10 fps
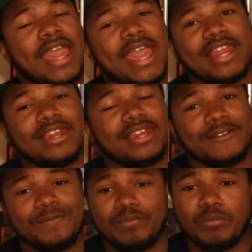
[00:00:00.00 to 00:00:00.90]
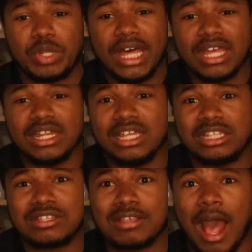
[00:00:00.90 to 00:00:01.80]
And
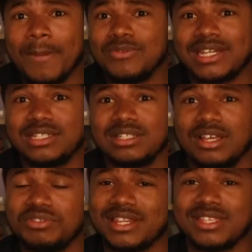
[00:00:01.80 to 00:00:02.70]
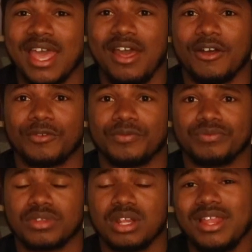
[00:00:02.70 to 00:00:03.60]
luckily, Tommy was out of town.
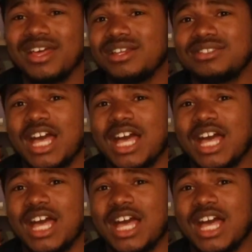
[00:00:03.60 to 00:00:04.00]
But